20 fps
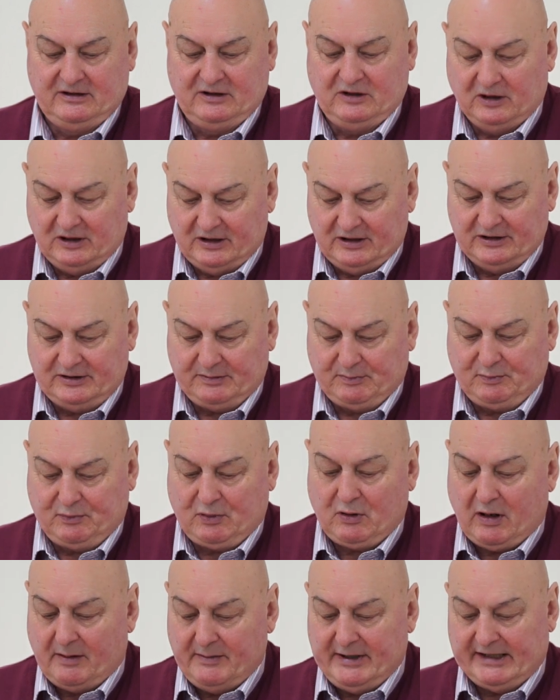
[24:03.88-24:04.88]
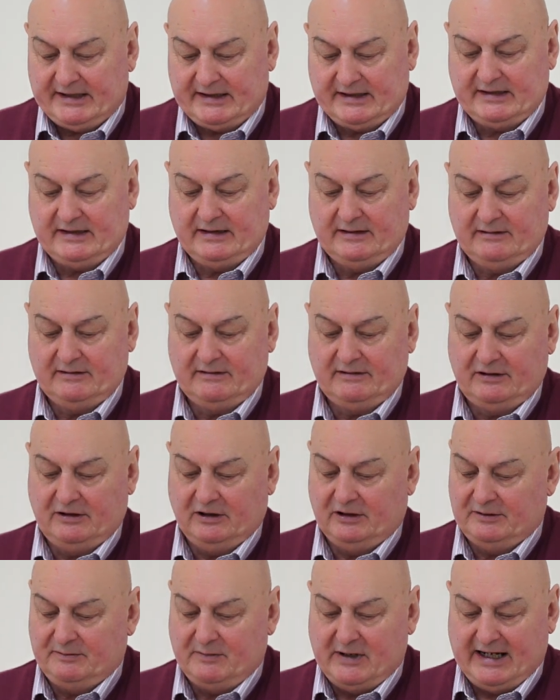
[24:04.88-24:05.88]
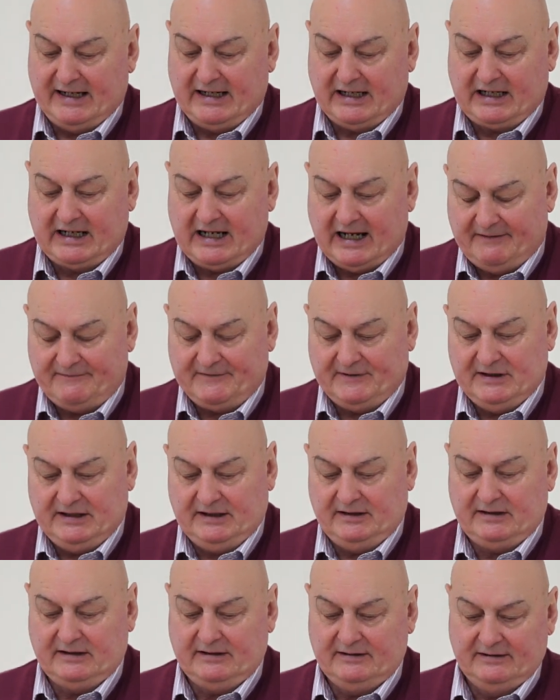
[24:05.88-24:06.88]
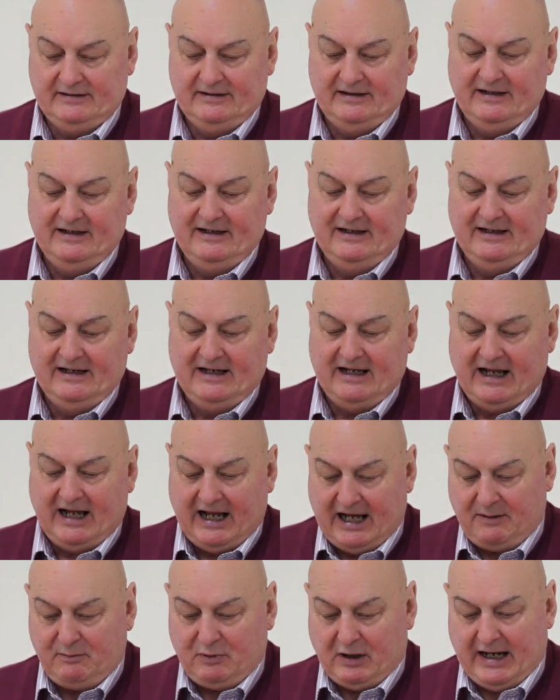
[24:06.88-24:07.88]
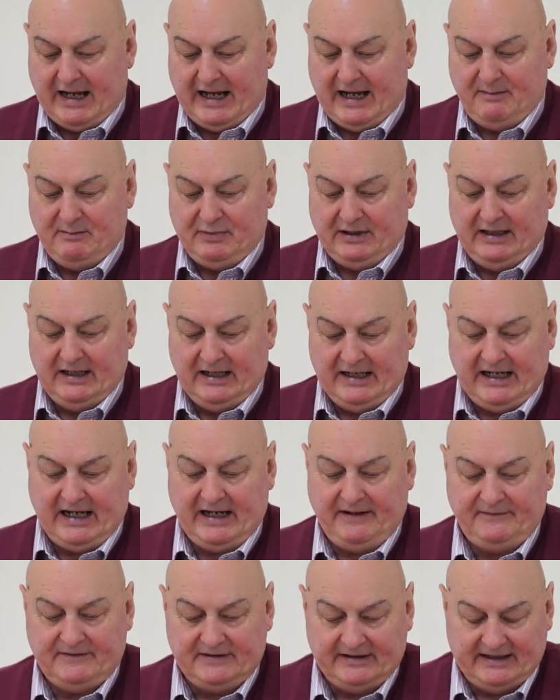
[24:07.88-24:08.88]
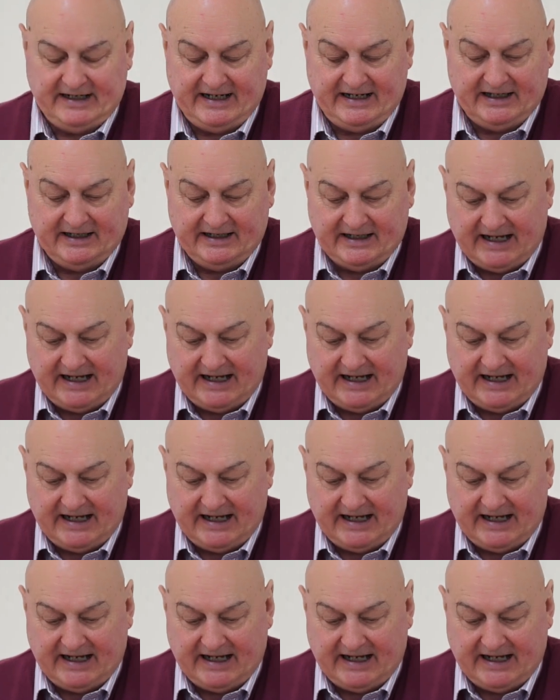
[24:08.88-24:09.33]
God promised, God made a covenant, Abraham believed, and then the